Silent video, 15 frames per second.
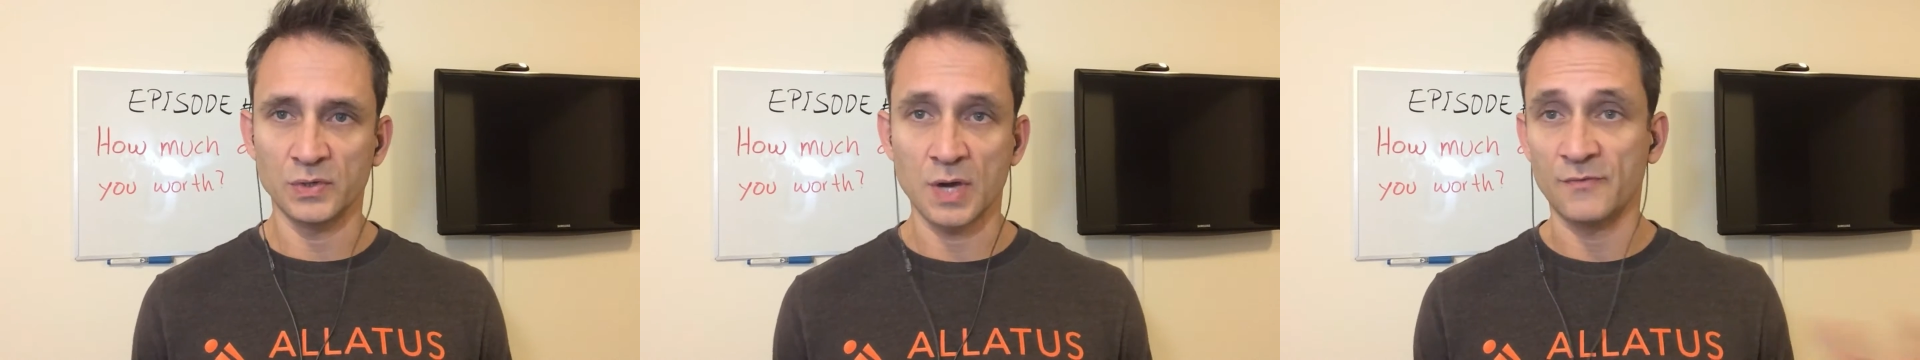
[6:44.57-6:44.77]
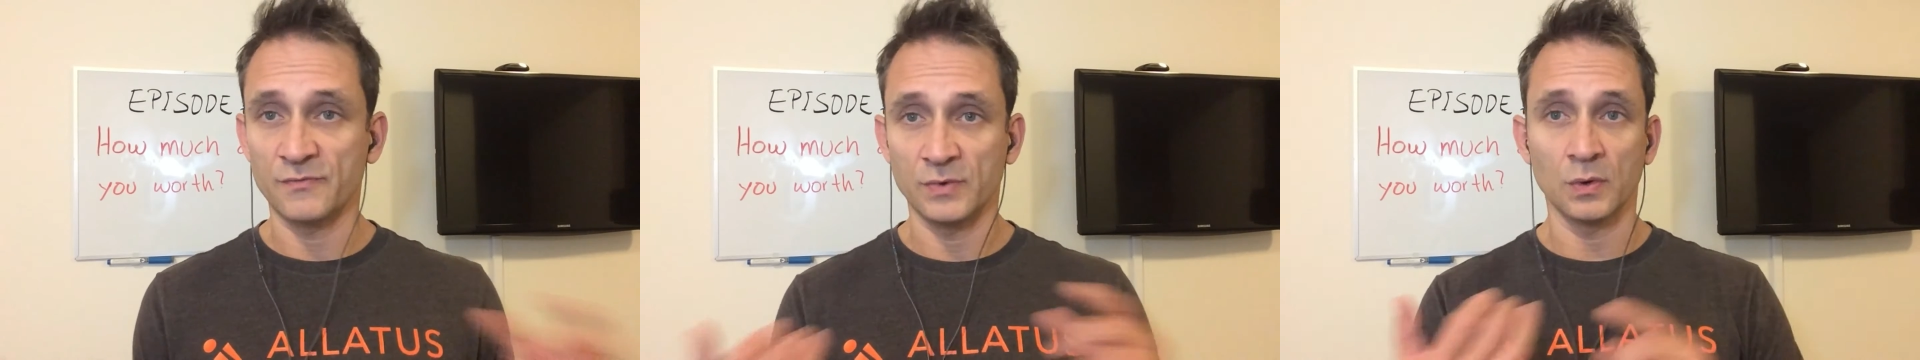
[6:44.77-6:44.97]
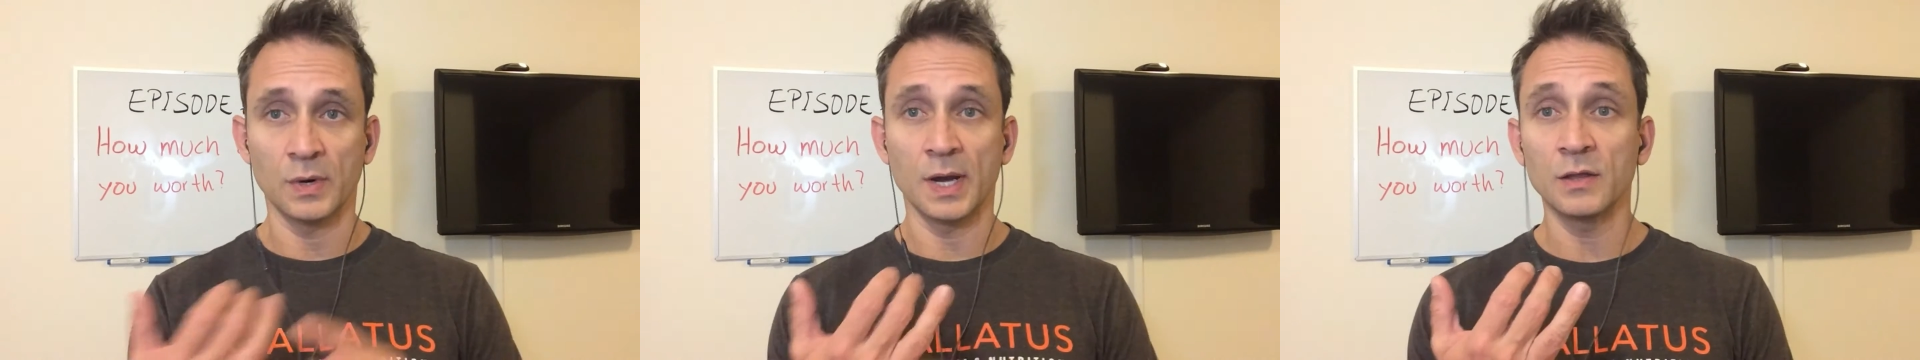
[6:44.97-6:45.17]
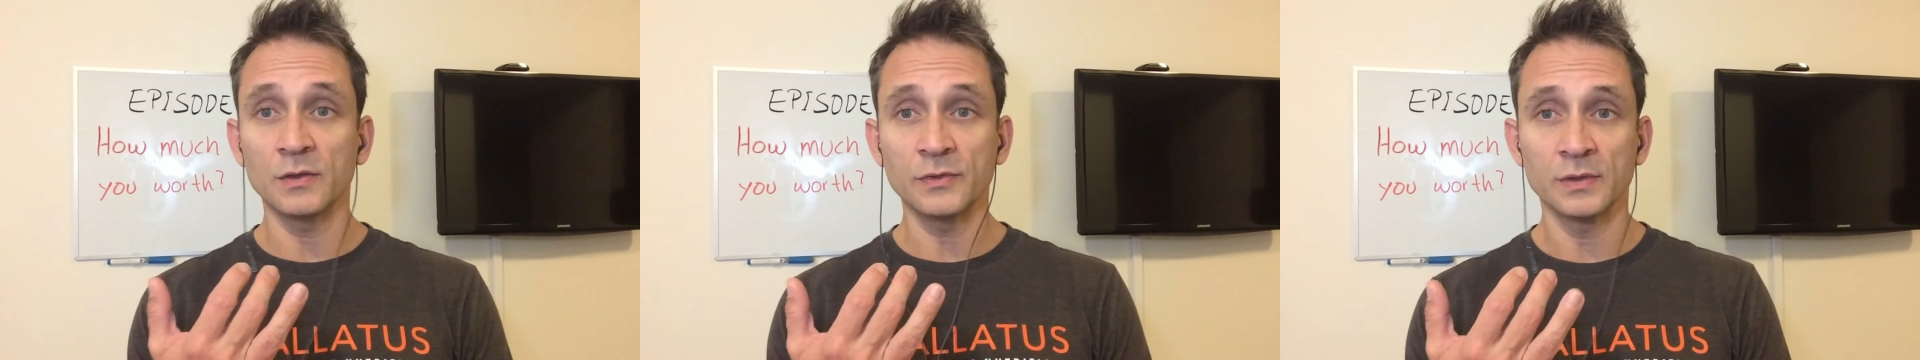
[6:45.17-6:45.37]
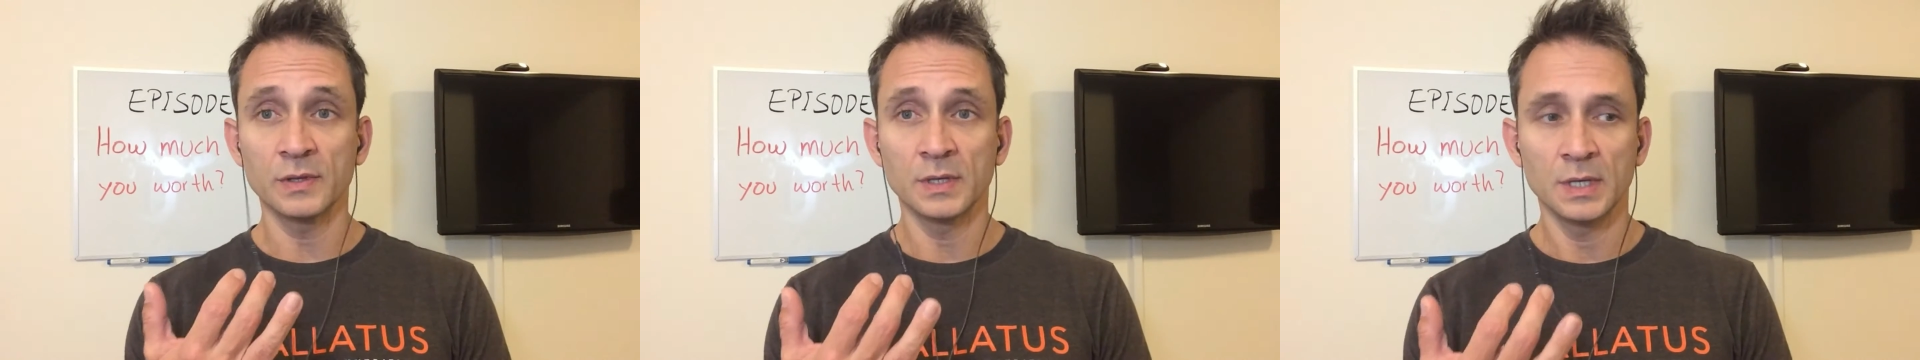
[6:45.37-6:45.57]
You have no
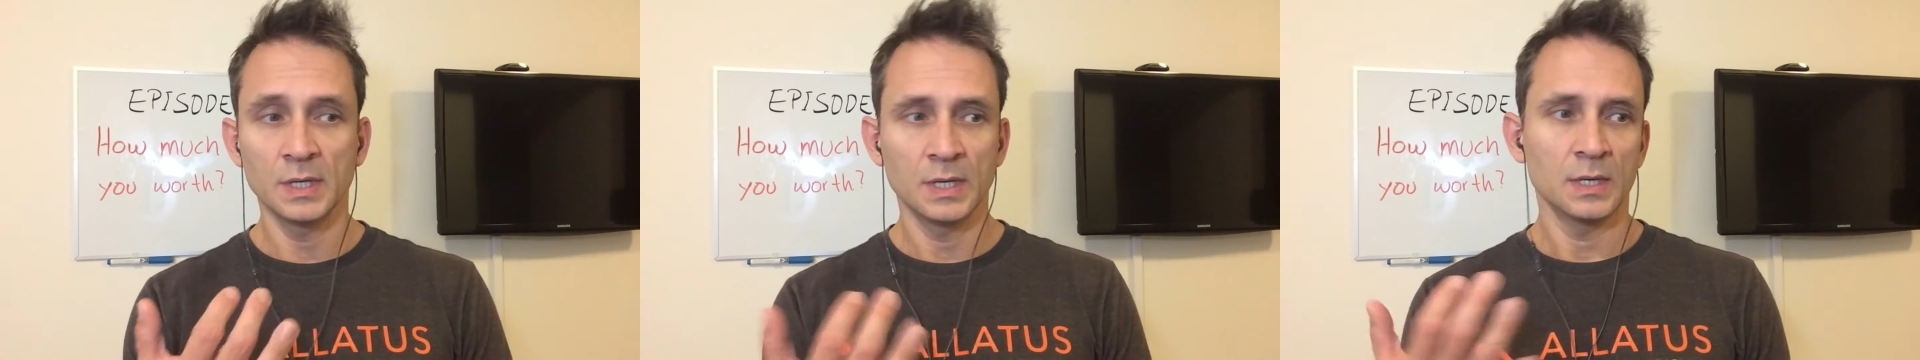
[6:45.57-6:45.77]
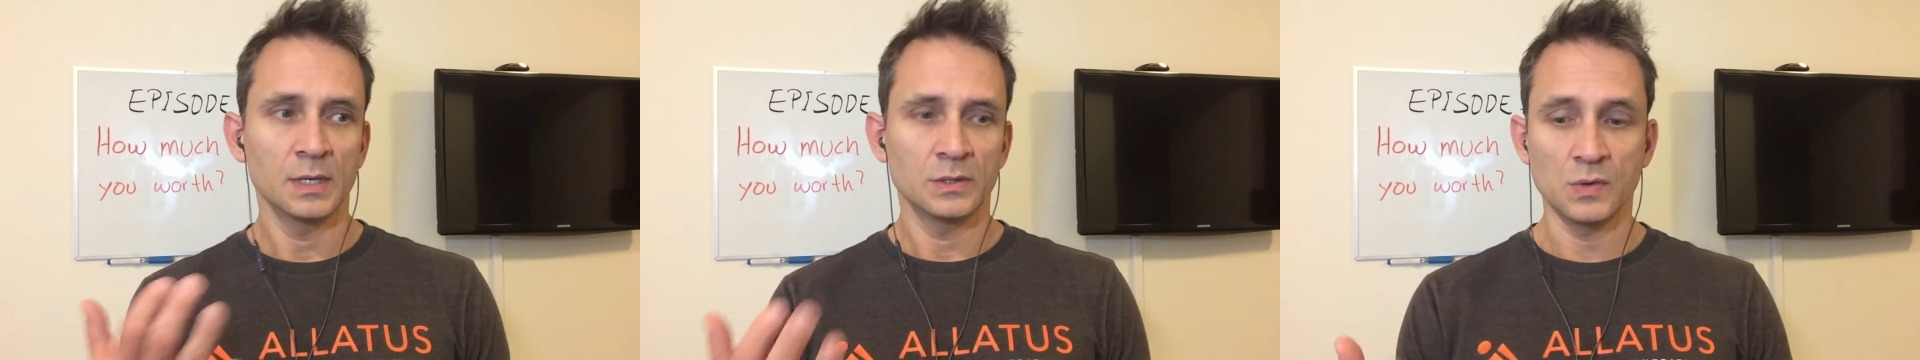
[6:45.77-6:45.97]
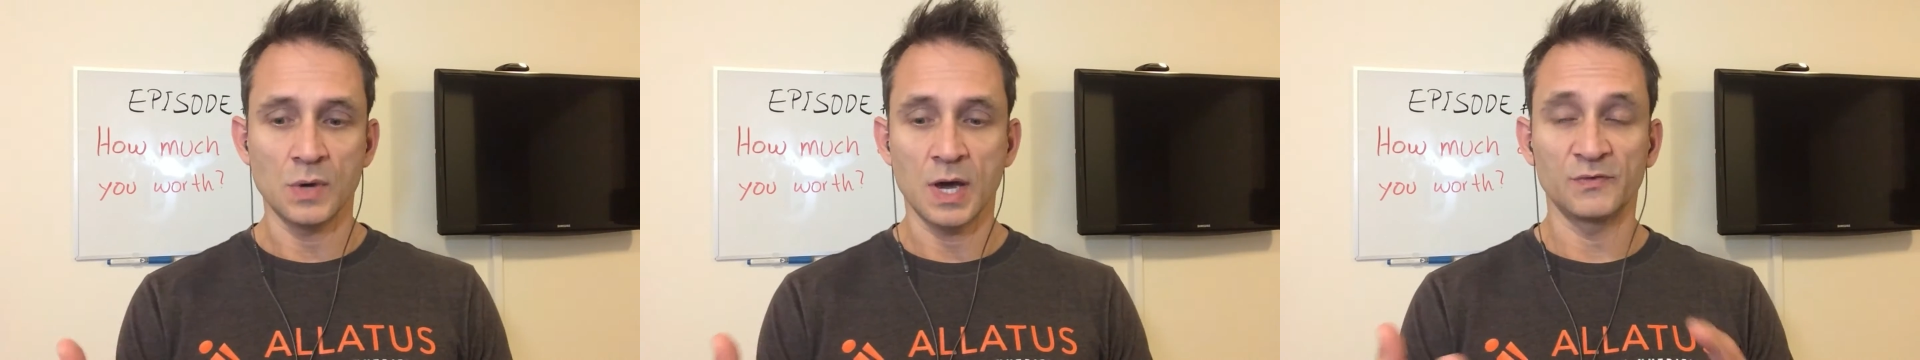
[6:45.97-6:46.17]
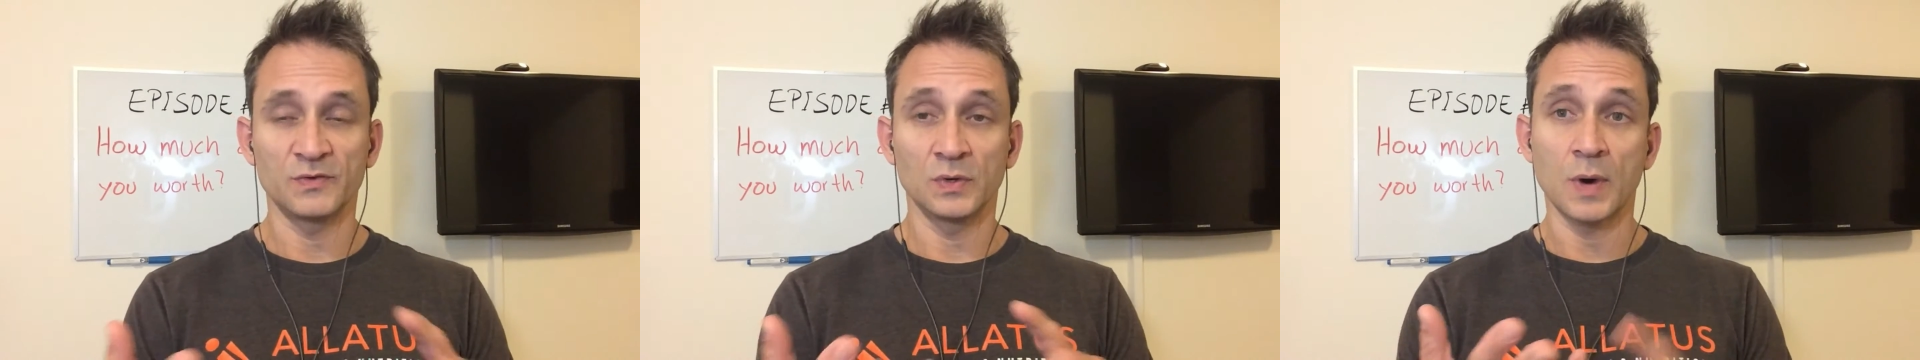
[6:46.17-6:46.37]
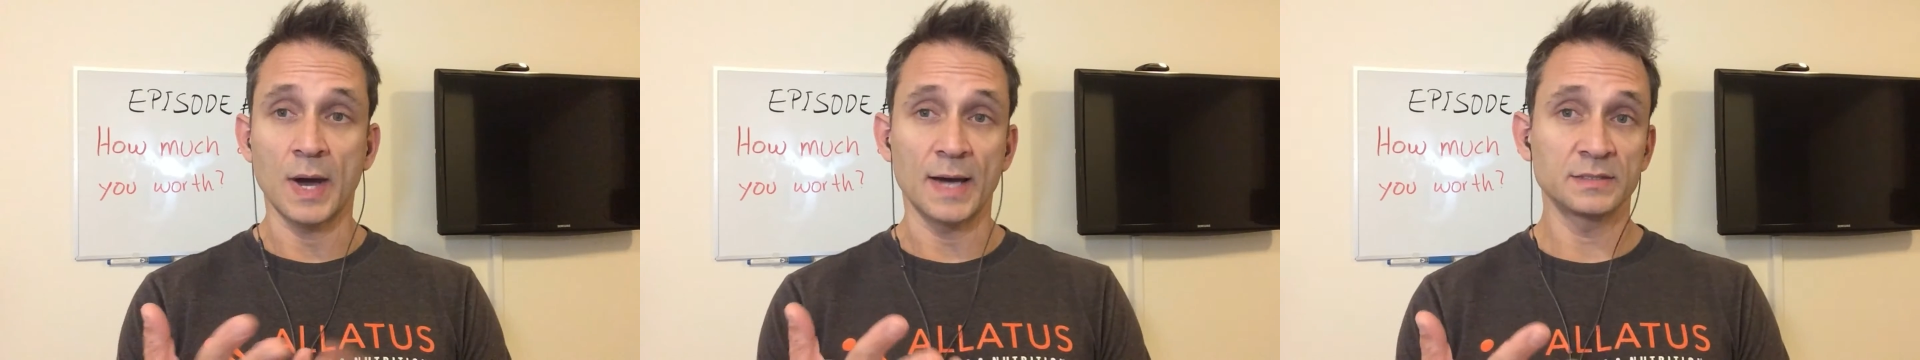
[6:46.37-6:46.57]
health, you have
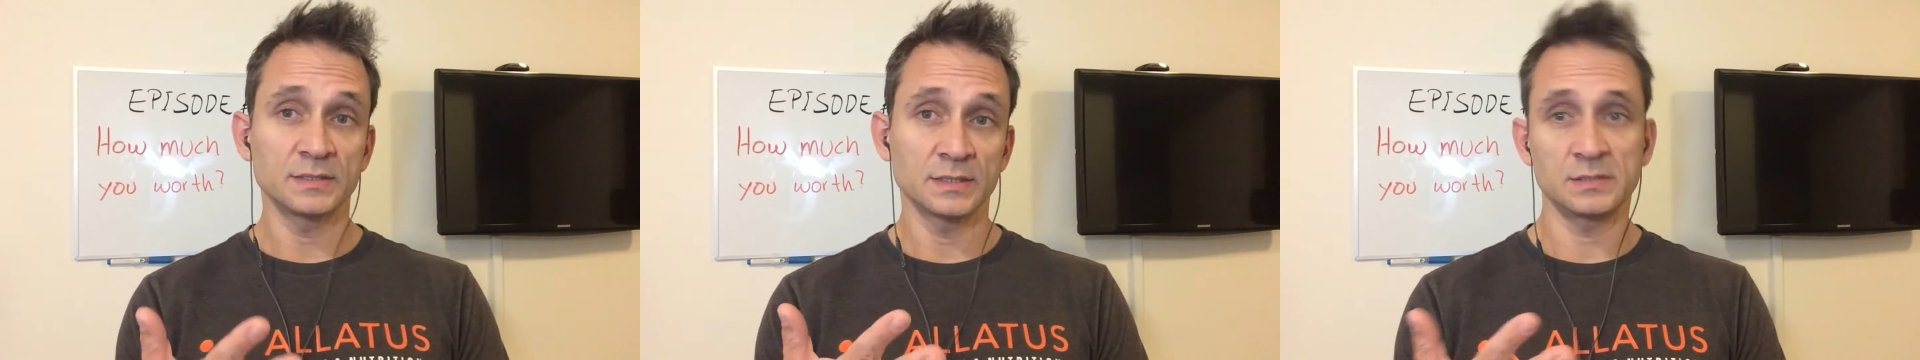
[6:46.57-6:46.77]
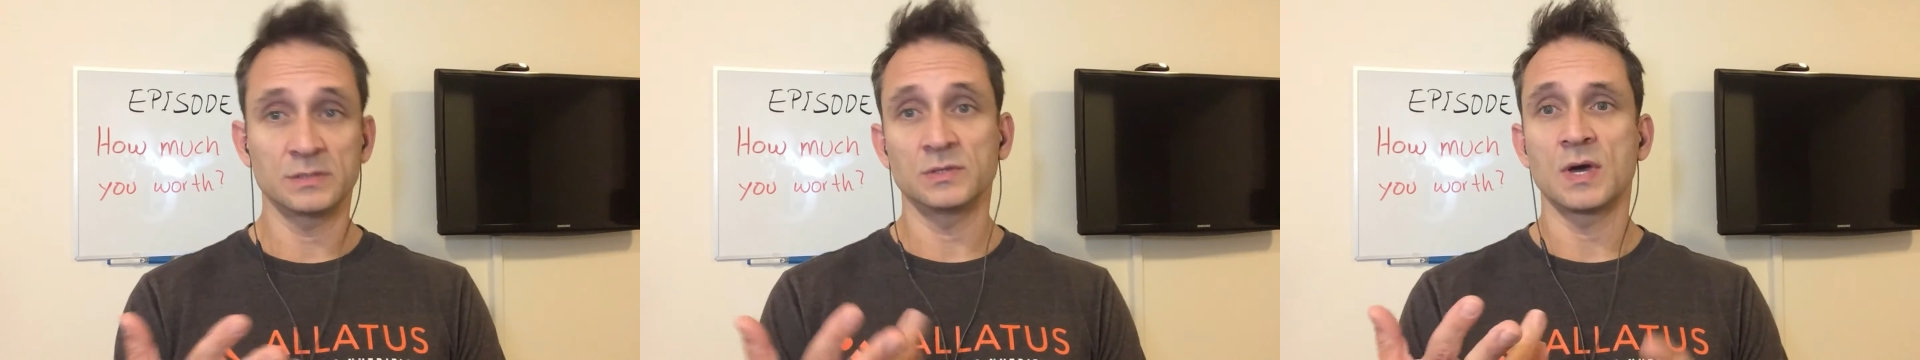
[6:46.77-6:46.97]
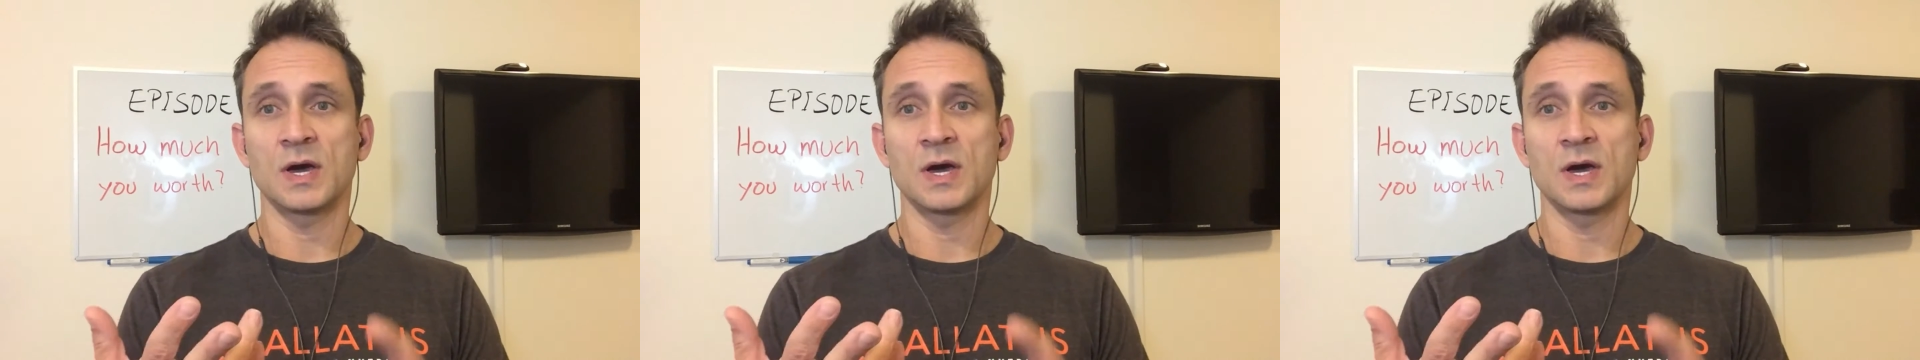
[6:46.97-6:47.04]
no assets,